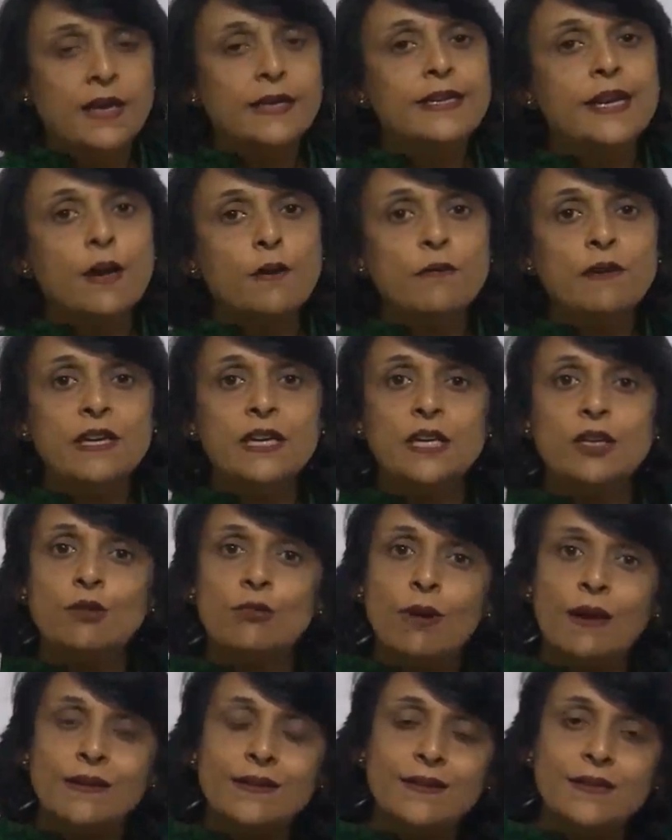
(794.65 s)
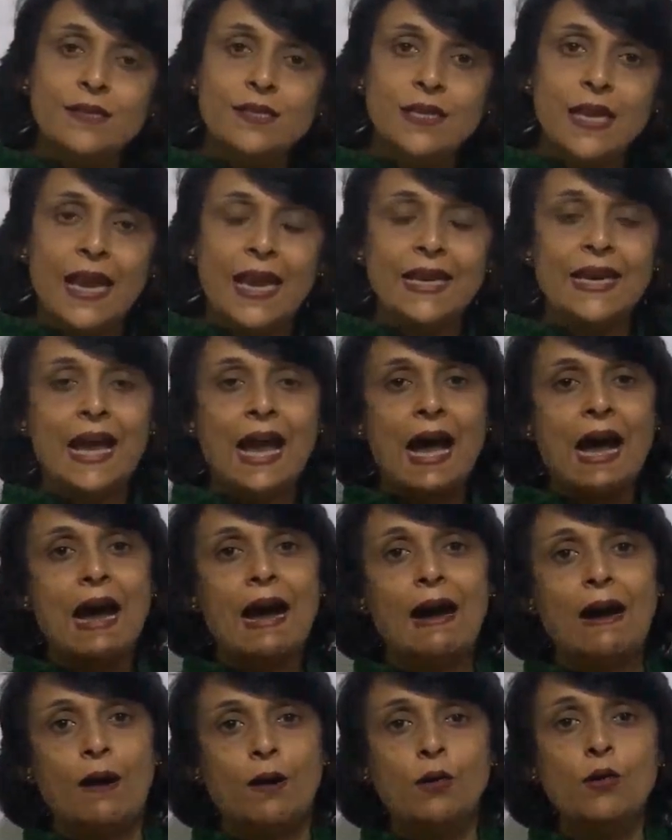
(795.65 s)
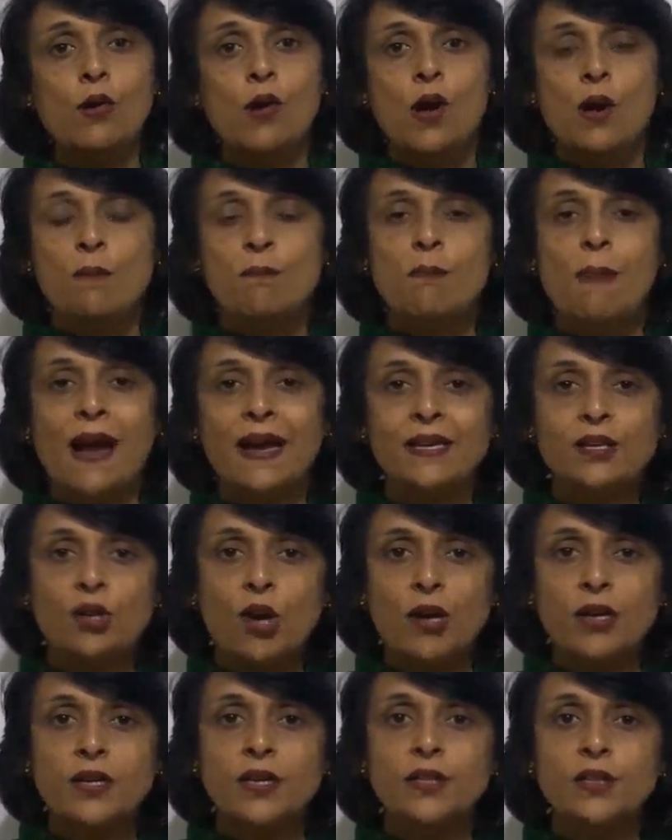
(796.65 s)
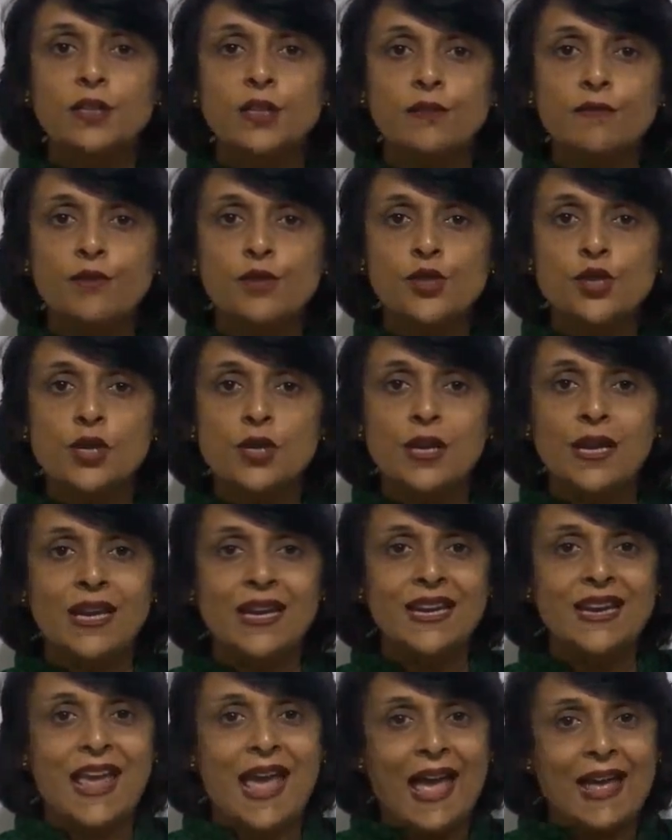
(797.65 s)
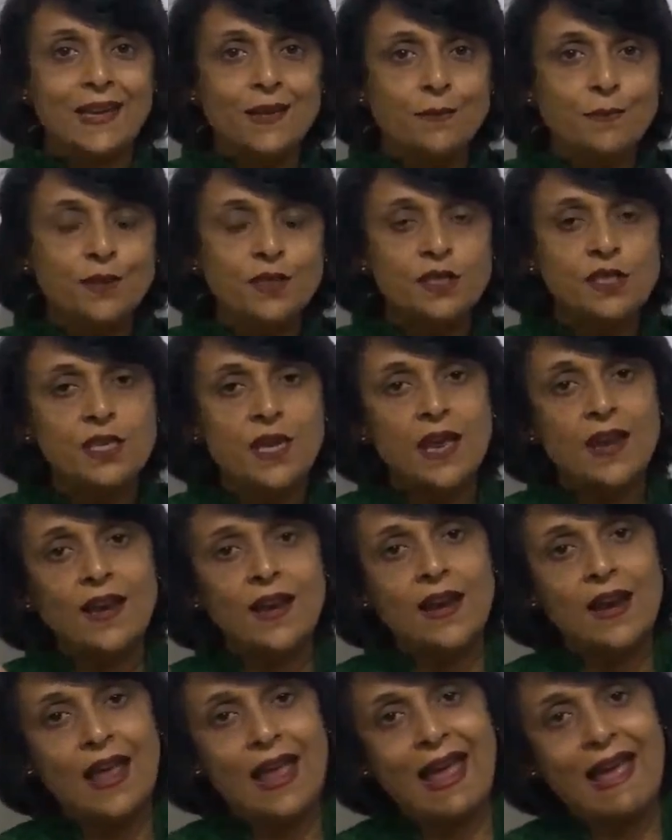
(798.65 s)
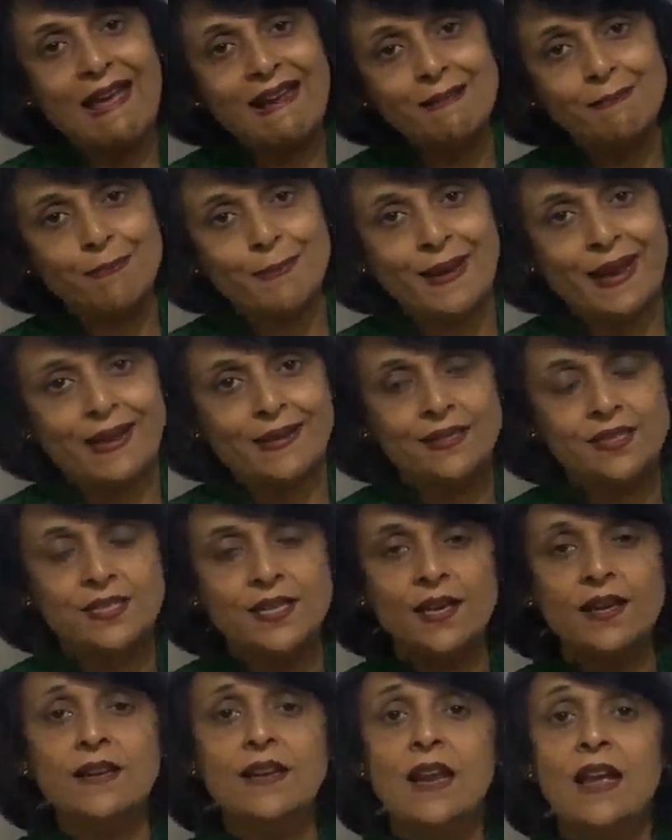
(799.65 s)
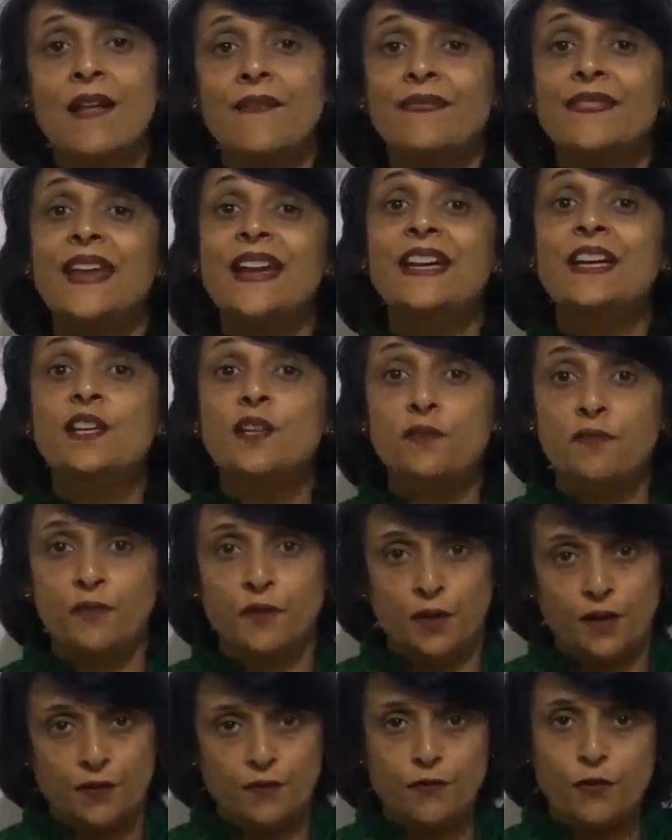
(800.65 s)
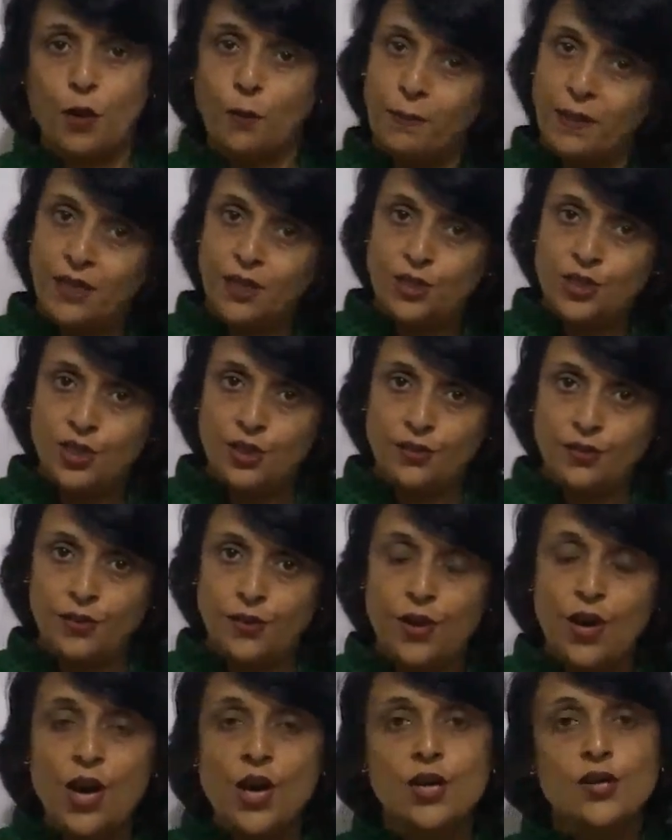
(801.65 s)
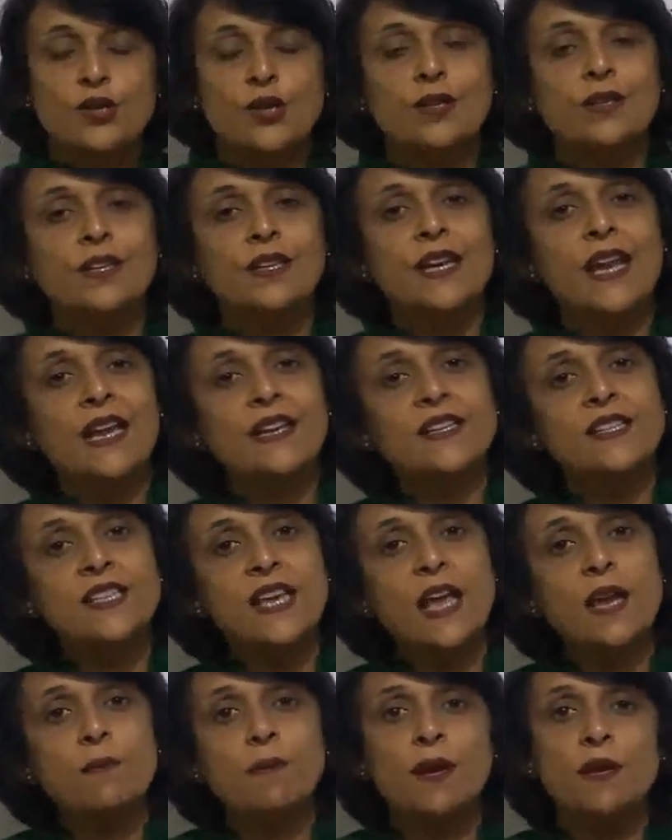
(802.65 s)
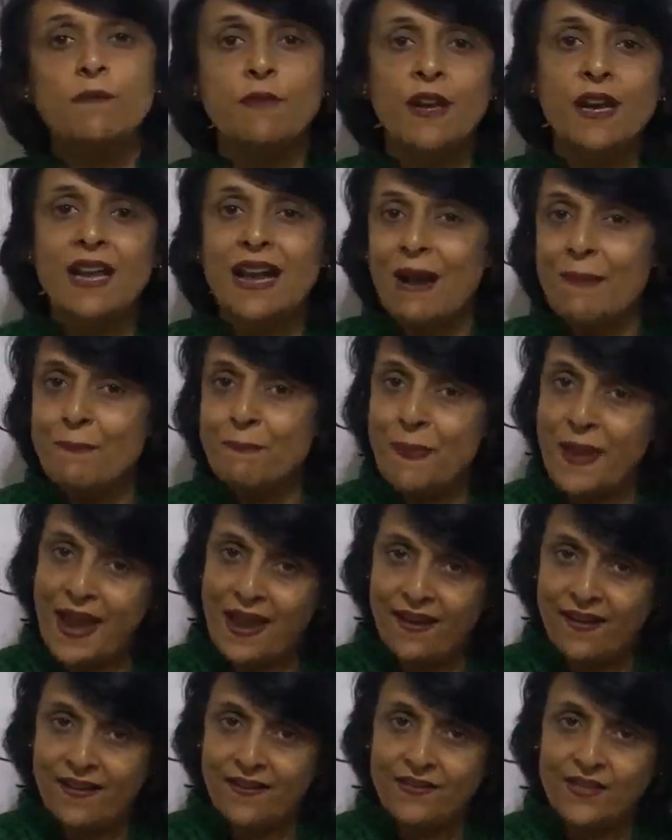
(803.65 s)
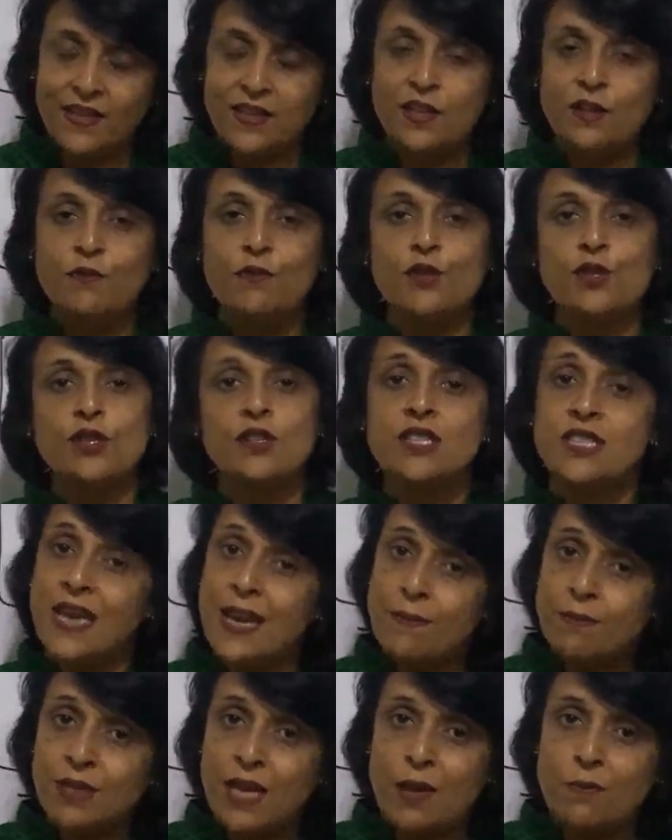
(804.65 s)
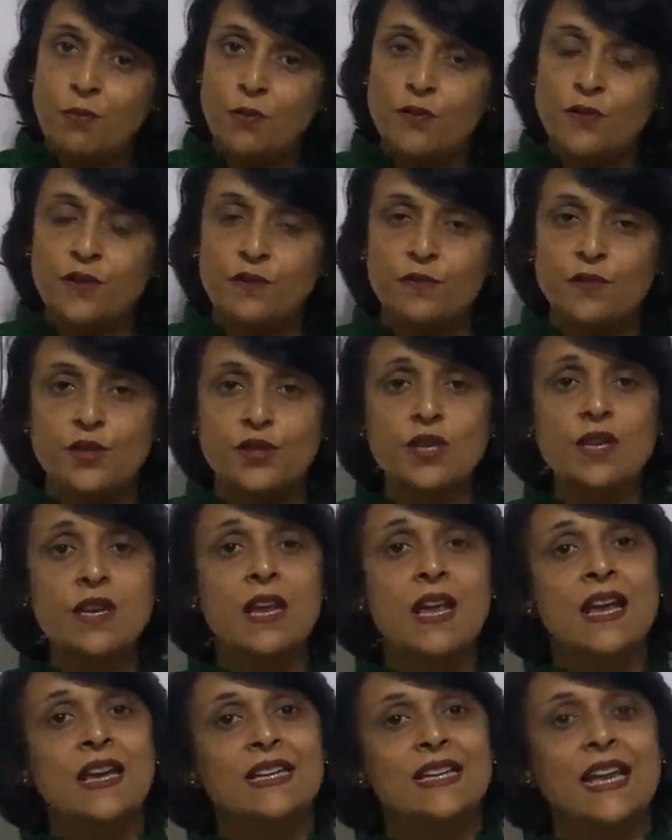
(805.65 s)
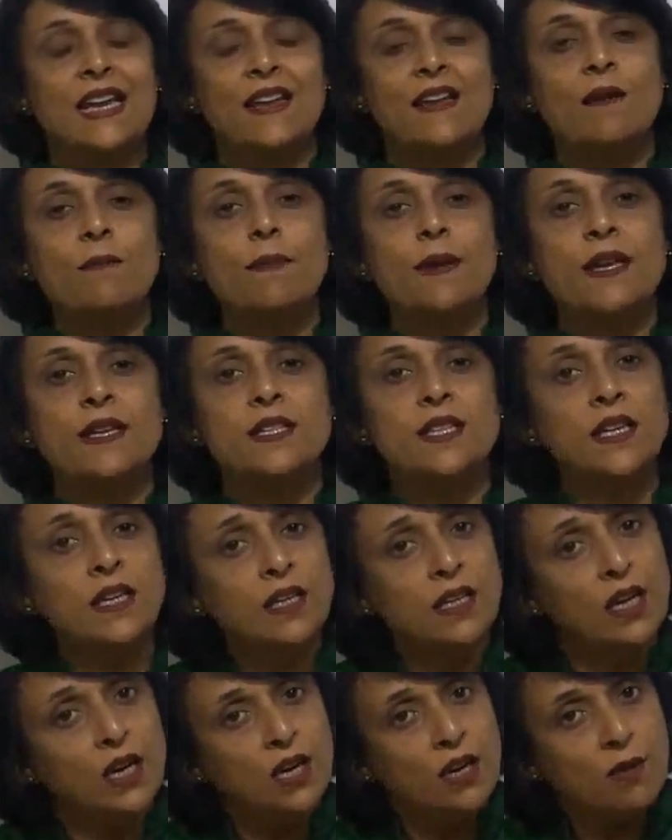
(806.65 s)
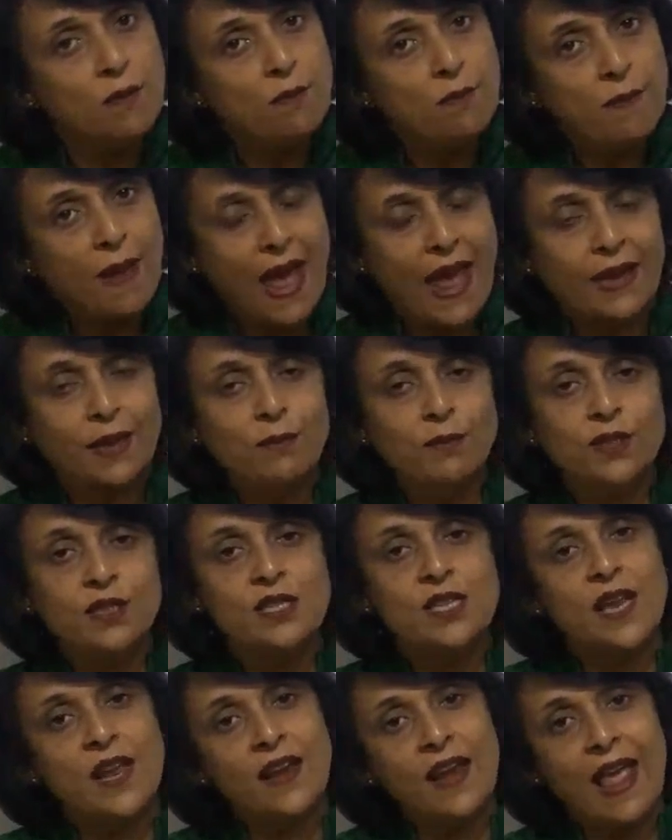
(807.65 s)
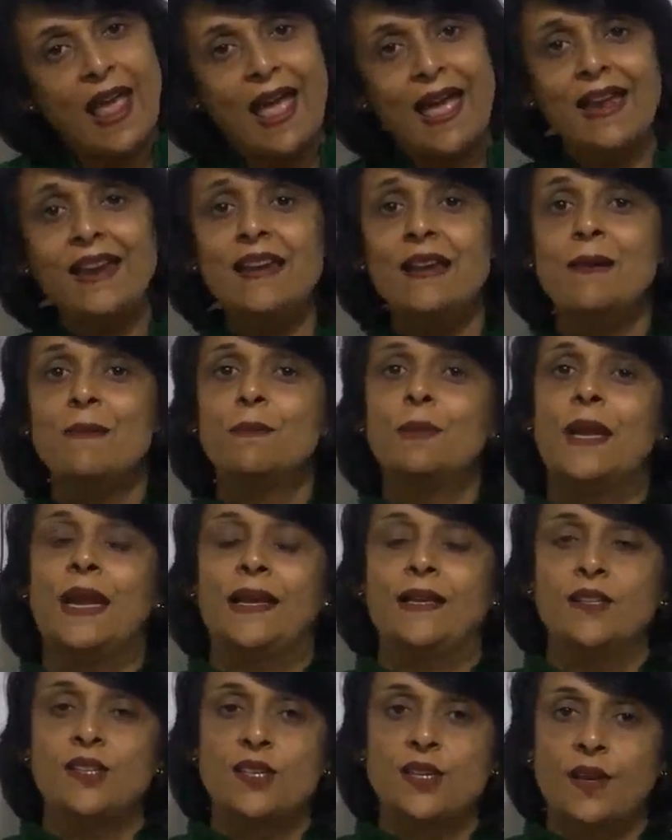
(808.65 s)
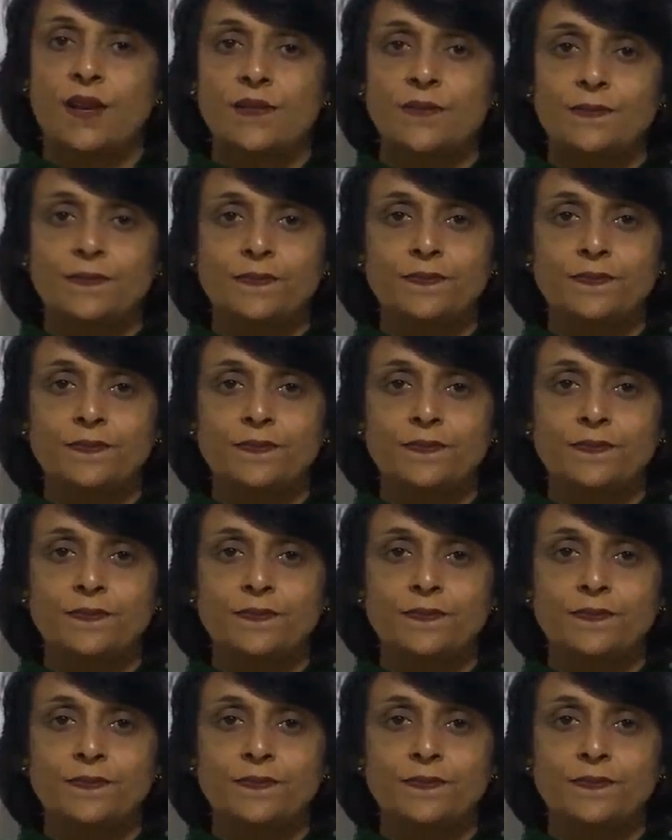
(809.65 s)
Now we need to understand how mitotic division in animal cell and plant cell, they differ from each other. So in the next segment, we'll compare the division, same type of division taking place in animal cell and plant cell.